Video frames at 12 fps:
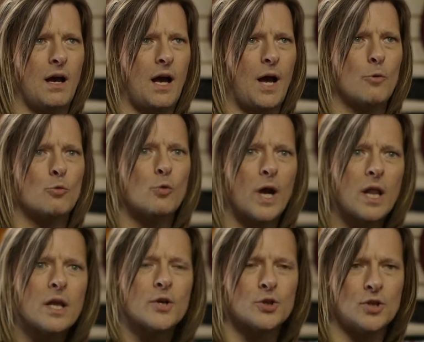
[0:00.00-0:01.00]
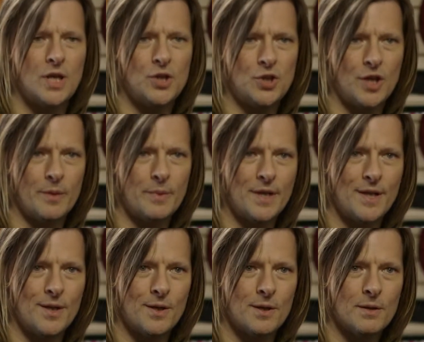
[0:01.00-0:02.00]
I relish teaching a
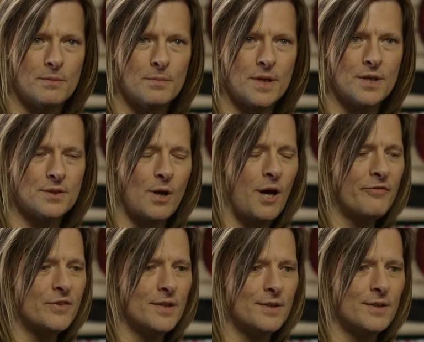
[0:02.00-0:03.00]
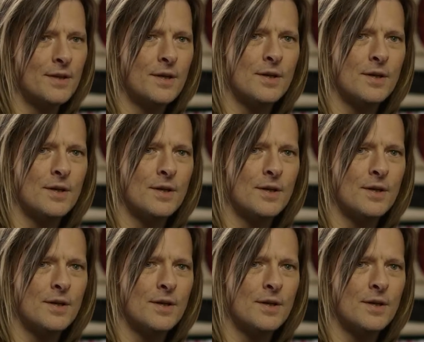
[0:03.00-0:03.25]
beginner, because often